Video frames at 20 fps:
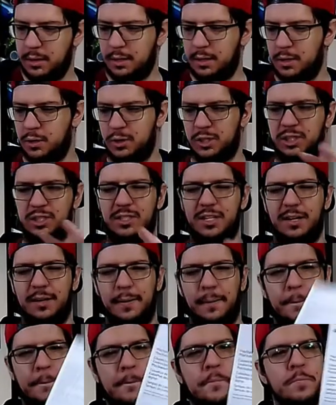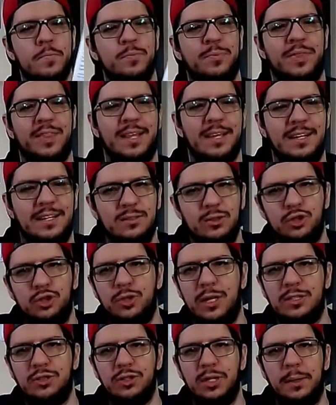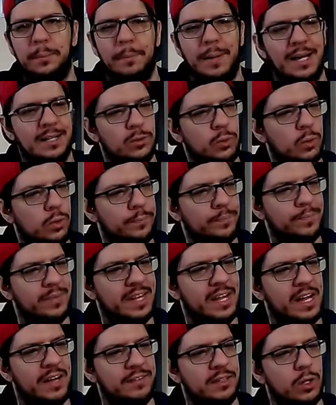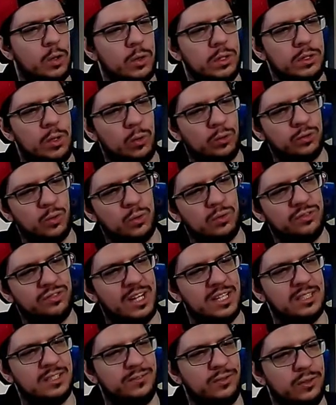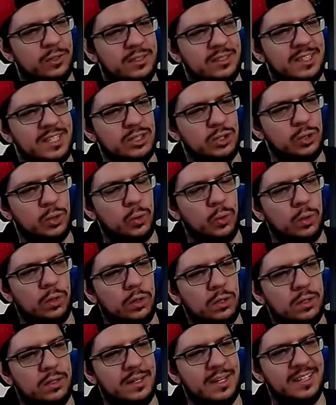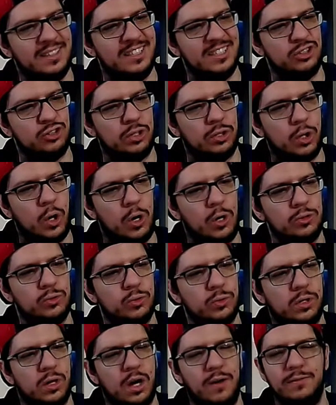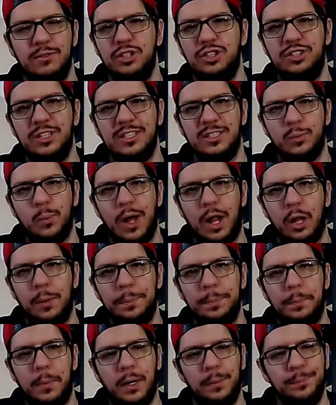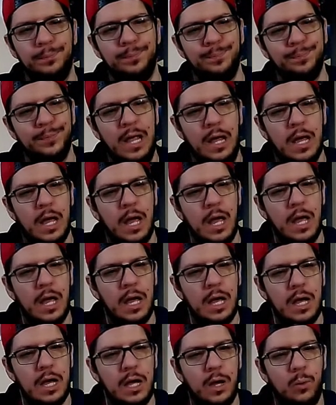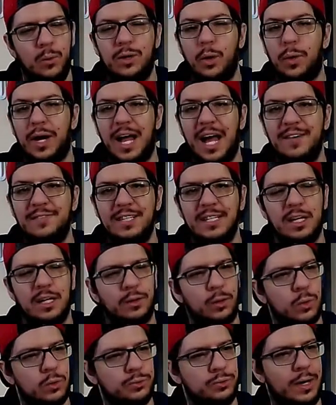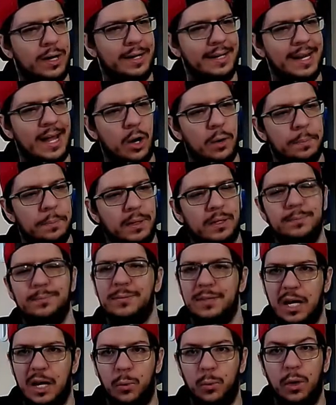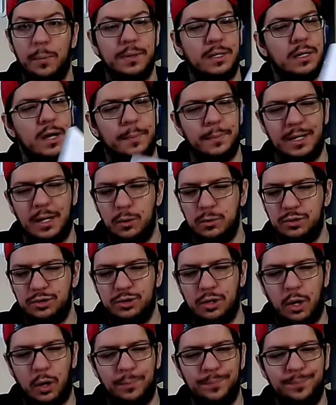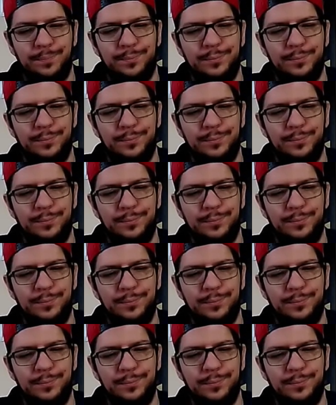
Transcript: Here's the instruction manual, even though it also says for digital edition console covers as well, but we don't have any of those right now, but they will be coming out, so